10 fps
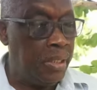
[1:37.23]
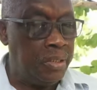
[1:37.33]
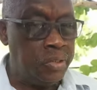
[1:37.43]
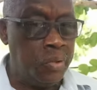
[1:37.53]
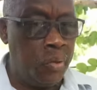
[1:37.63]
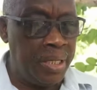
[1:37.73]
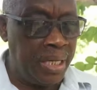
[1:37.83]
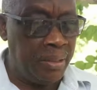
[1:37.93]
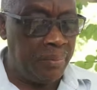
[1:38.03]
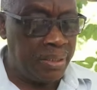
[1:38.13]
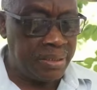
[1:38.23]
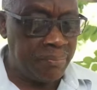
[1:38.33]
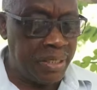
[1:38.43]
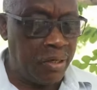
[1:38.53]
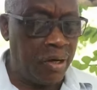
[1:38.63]
So in other words,
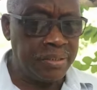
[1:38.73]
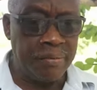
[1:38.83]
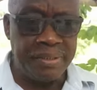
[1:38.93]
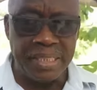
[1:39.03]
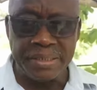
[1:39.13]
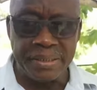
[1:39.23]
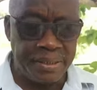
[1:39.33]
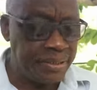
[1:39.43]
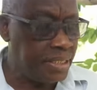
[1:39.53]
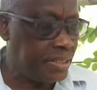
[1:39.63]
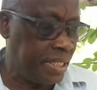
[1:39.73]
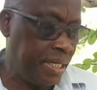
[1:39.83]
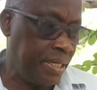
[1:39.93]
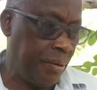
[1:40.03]
because of the uncertainties that they are